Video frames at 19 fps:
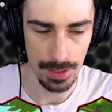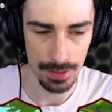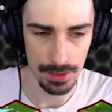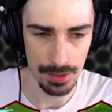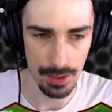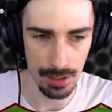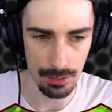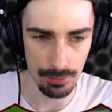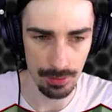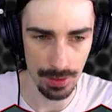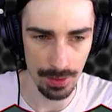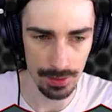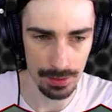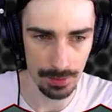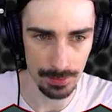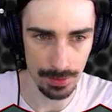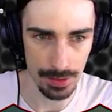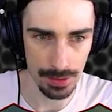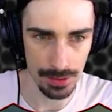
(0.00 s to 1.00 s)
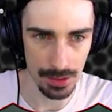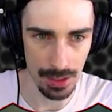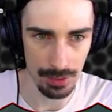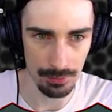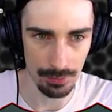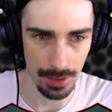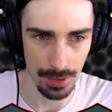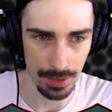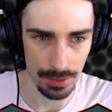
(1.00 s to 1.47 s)
That's not right. Something's
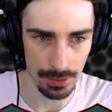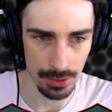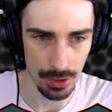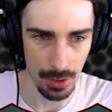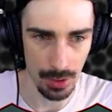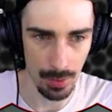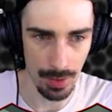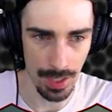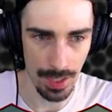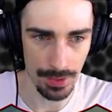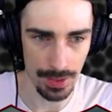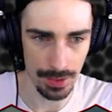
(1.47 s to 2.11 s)
not right. You know what? I